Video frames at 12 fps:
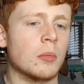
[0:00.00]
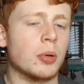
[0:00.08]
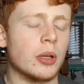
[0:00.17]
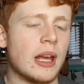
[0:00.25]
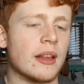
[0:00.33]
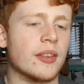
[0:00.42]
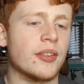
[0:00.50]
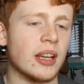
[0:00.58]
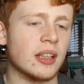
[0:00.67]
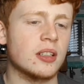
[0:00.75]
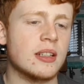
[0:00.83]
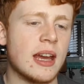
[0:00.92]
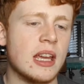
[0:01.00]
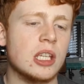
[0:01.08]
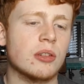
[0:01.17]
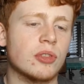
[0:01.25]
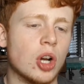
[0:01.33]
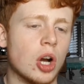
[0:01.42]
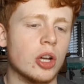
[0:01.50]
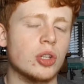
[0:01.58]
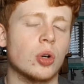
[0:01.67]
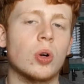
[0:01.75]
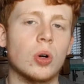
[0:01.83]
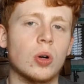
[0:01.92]
But yeah, second day, you've got
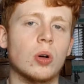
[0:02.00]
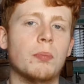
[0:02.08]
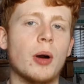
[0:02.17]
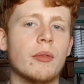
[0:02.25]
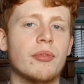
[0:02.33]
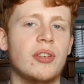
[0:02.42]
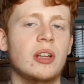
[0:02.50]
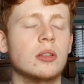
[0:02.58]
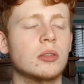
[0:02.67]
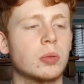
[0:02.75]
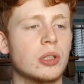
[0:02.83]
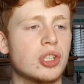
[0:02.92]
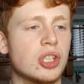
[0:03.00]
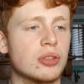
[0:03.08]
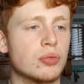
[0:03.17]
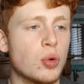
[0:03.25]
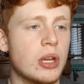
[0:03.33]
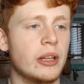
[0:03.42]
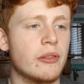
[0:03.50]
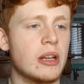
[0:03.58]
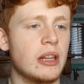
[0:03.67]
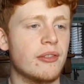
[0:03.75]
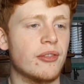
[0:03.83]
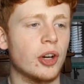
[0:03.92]
your bomb field, which is really,
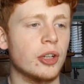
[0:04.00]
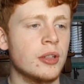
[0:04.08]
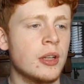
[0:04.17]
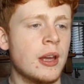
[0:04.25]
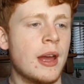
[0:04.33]
really fun.